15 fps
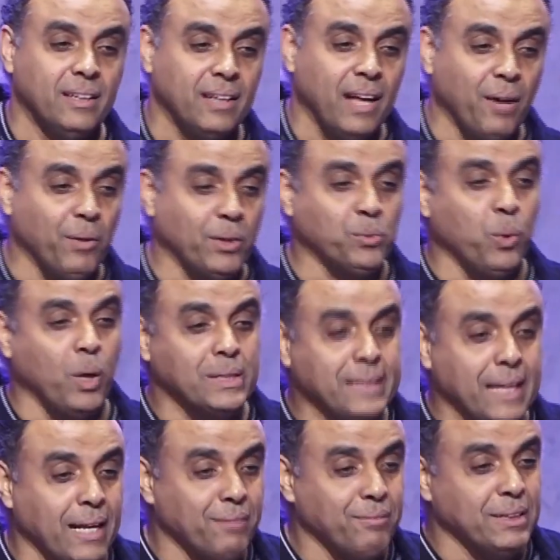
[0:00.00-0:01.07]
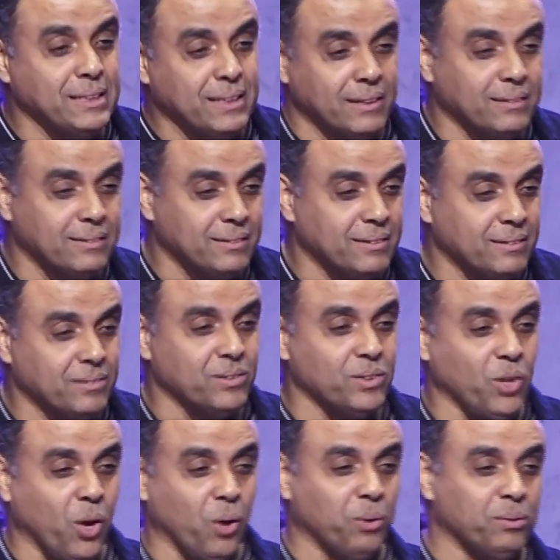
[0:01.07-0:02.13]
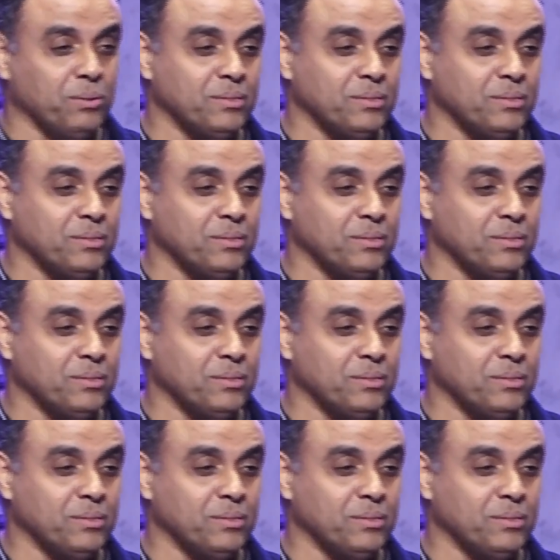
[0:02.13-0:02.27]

I want to watch television. No.